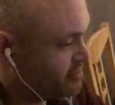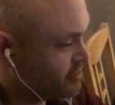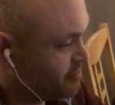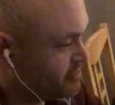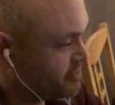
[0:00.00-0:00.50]

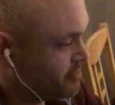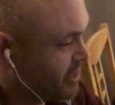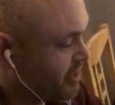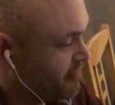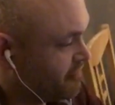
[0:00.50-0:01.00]
to
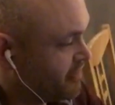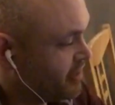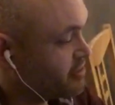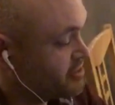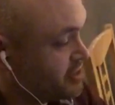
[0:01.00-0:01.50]
make it fit,
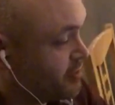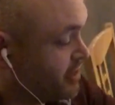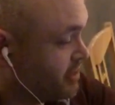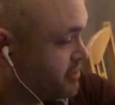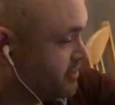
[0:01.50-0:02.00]
because some of
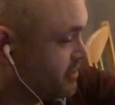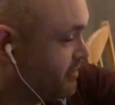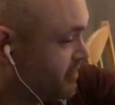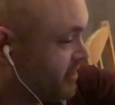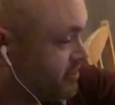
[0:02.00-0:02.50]
these
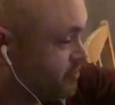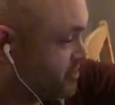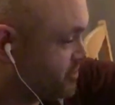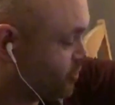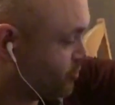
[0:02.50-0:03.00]
DVDs would
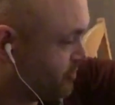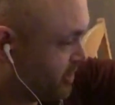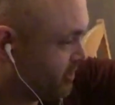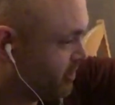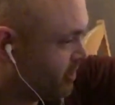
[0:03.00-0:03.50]
still be